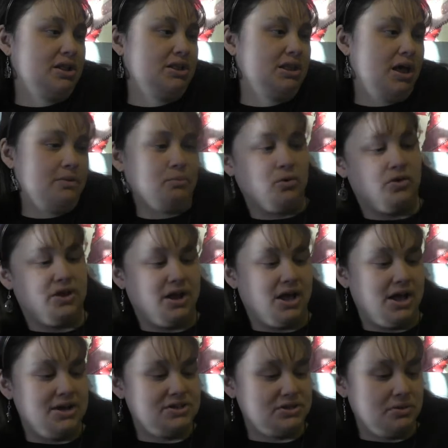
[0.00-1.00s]
a lot more than
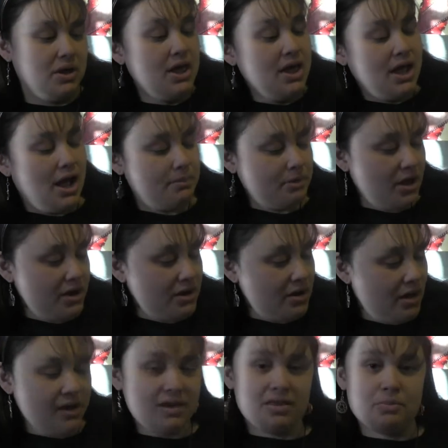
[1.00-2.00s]
I do. I'm not
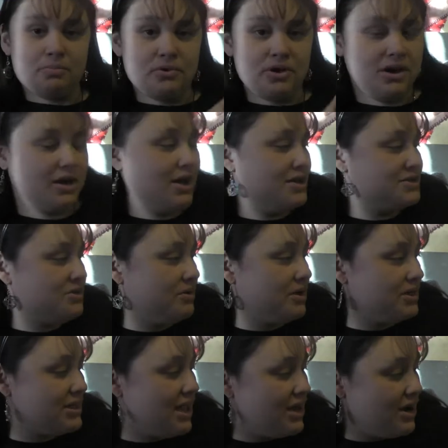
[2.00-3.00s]
knocking the print, guys, don't
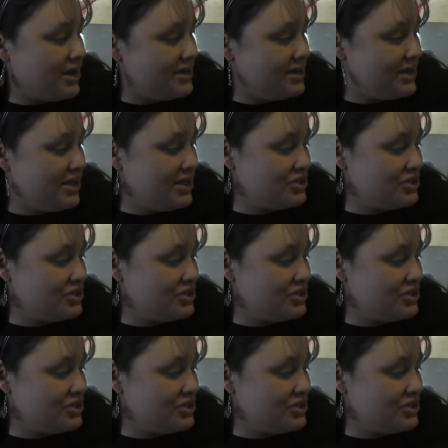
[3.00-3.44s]
get that idea.